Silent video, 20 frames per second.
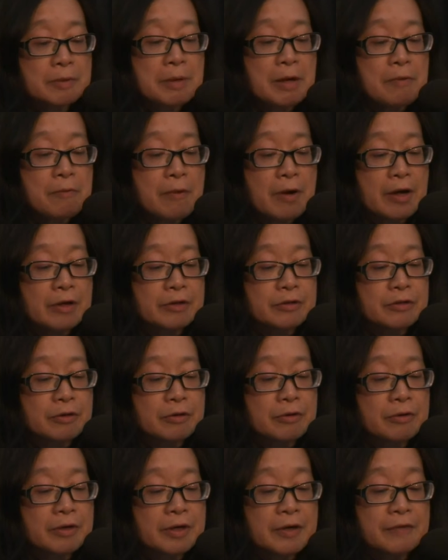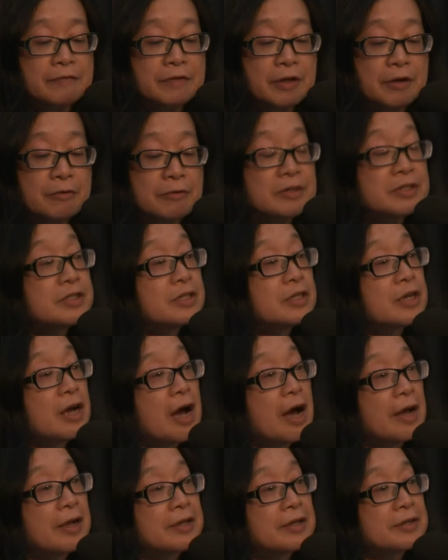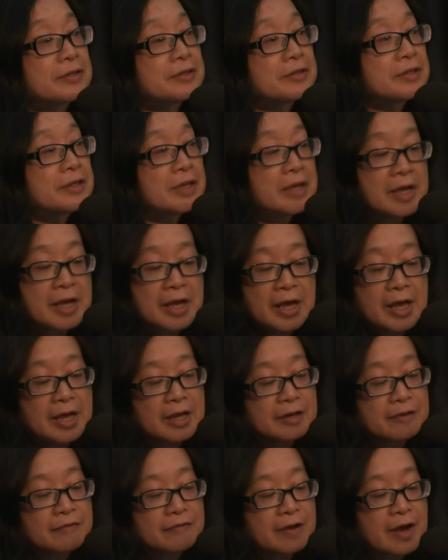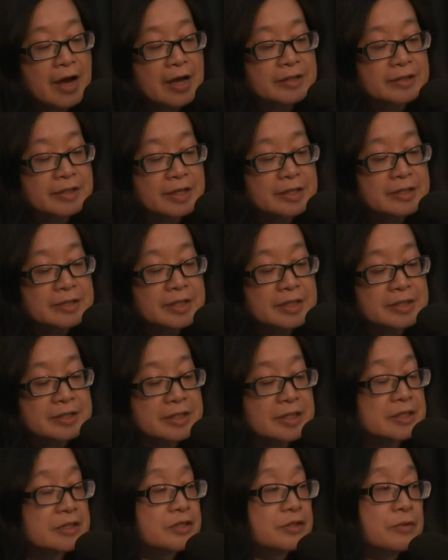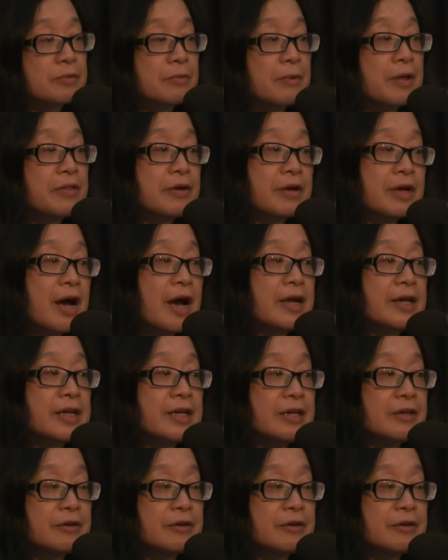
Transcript: we may wonder if there is a God, and if God does exist, whether God